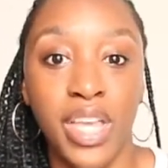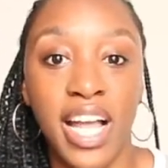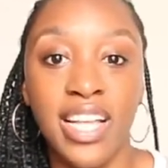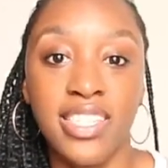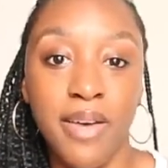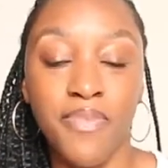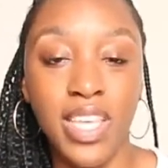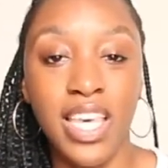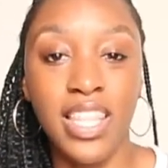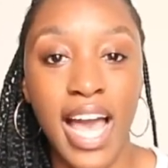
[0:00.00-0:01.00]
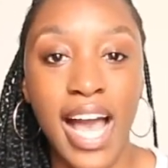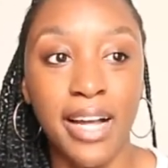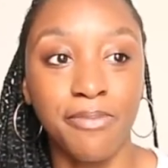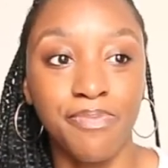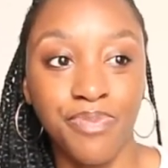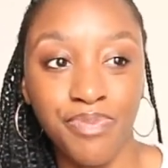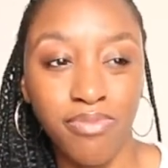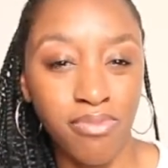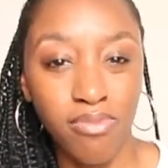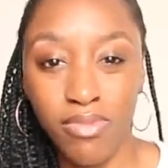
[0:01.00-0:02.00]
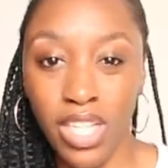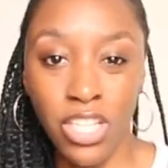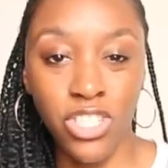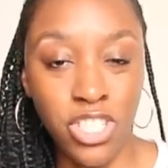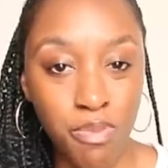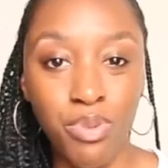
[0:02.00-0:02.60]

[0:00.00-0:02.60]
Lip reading: And it's something that just